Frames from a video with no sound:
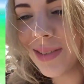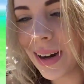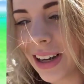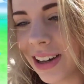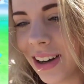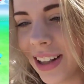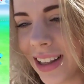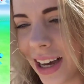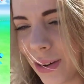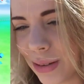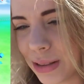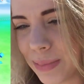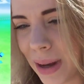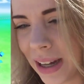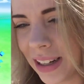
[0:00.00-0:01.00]
Oh my God, that
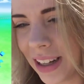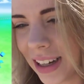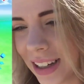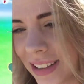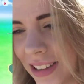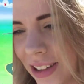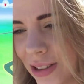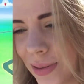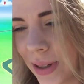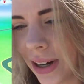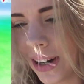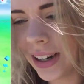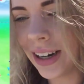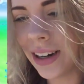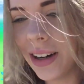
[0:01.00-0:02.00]
was bad luck as soon as we
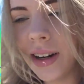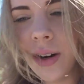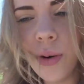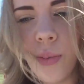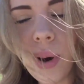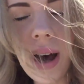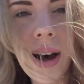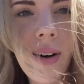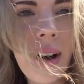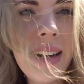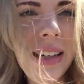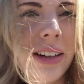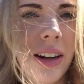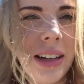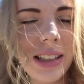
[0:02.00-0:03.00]
got here. Wow, I
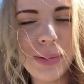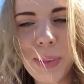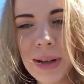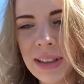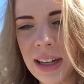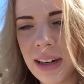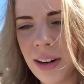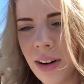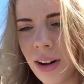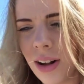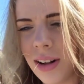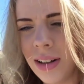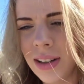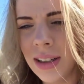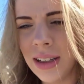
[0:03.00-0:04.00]
did not expect that at
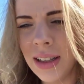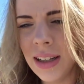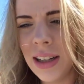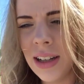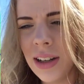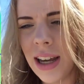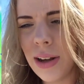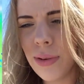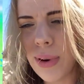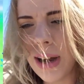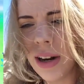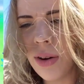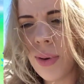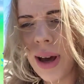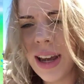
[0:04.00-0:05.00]
all. It
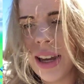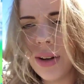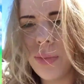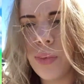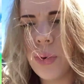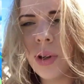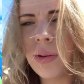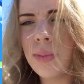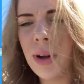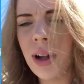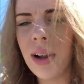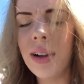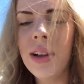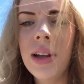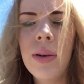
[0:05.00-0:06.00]
ran away in one
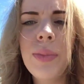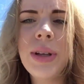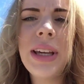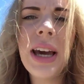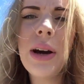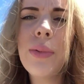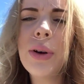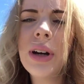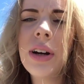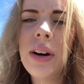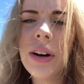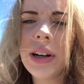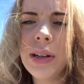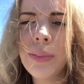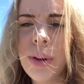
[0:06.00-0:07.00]
ball. But yeah, we're at
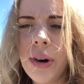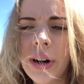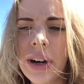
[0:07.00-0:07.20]
Hardin